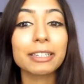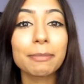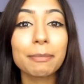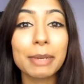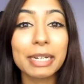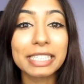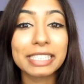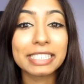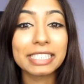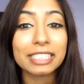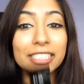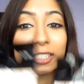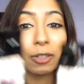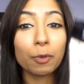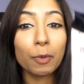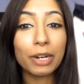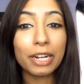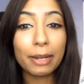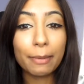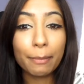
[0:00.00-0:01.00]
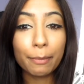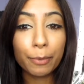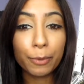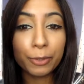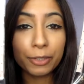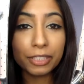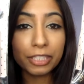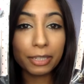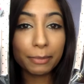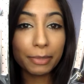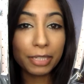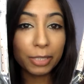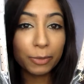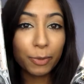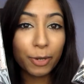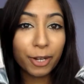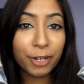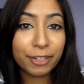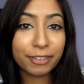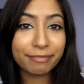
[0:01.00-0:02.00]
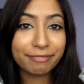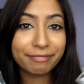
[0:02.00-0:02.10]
my sister went and bought some as well.